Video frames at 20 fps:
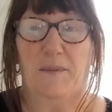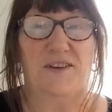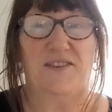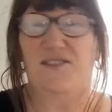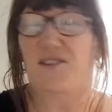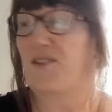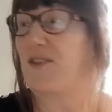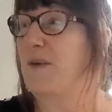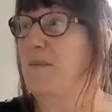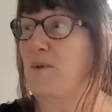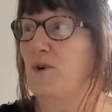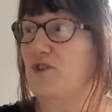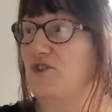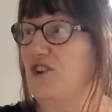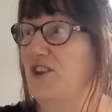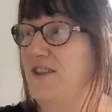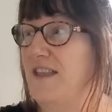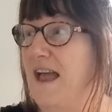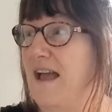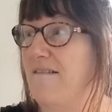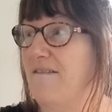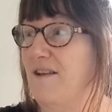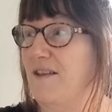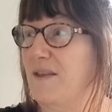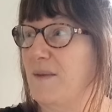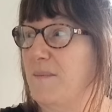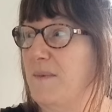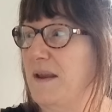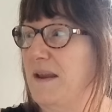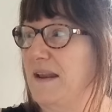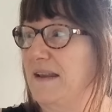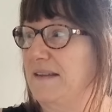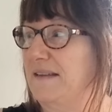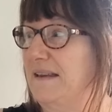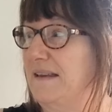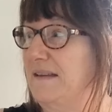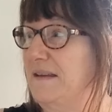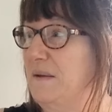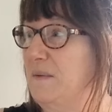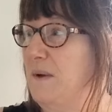But there's nothing much in there at the
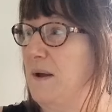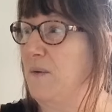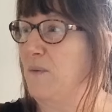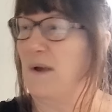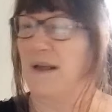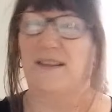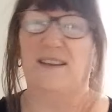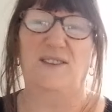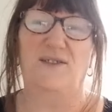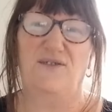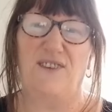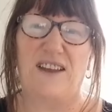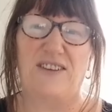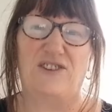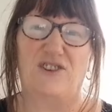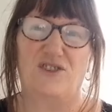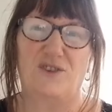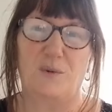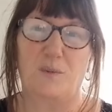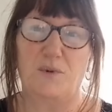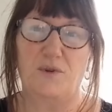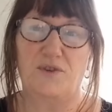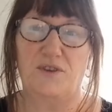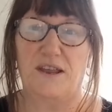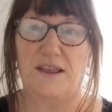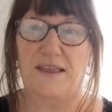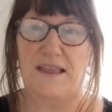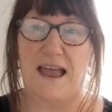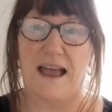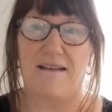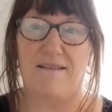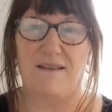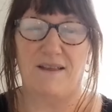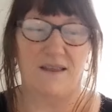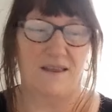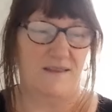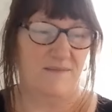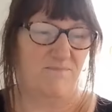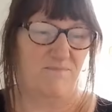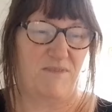minute anywhere. Well, there's vegetables in
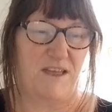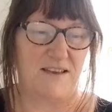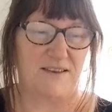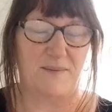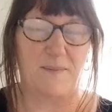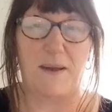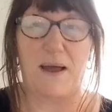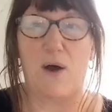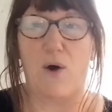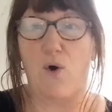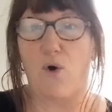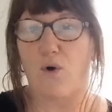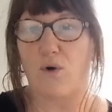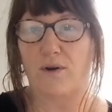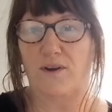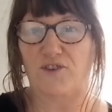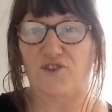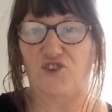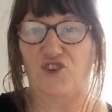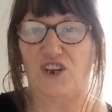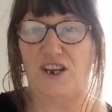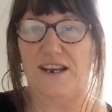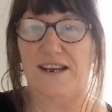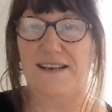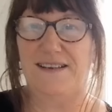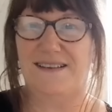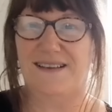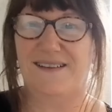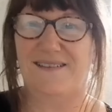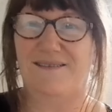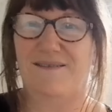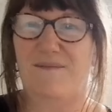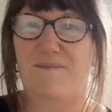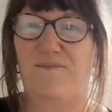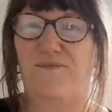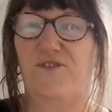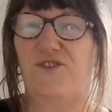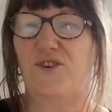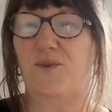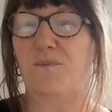there. That's about all, and cheese and
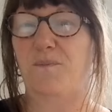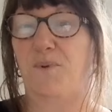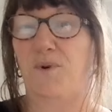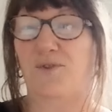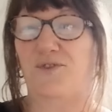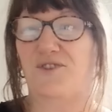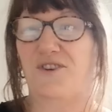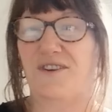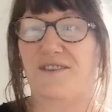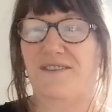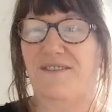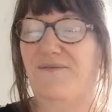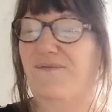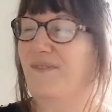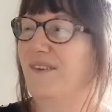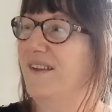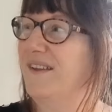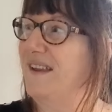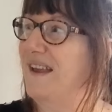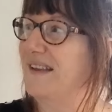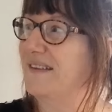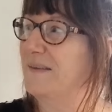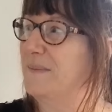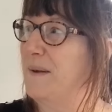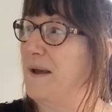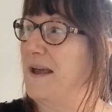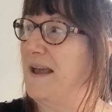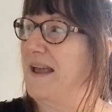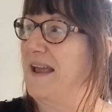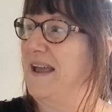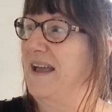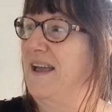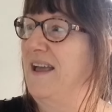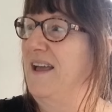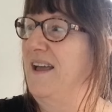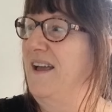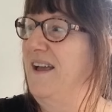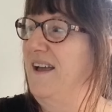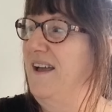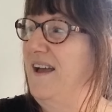some butter, and that's about it.
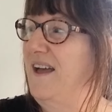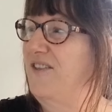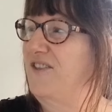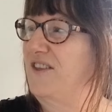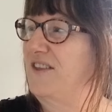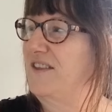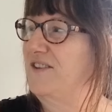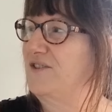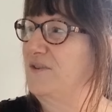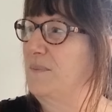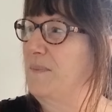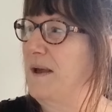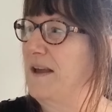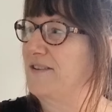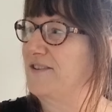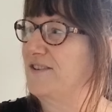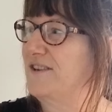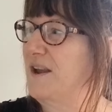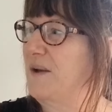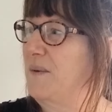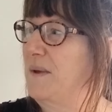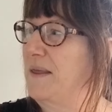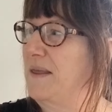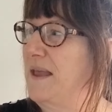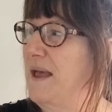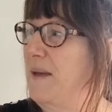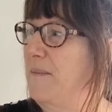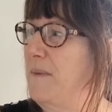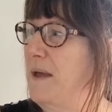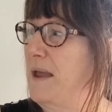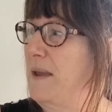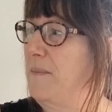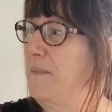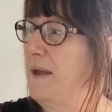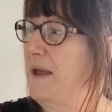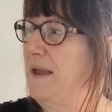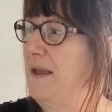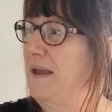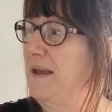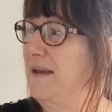I think there's some pesto in there,
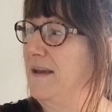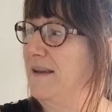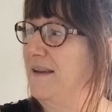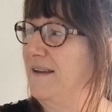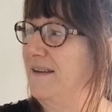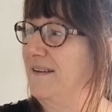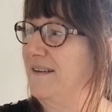maybe.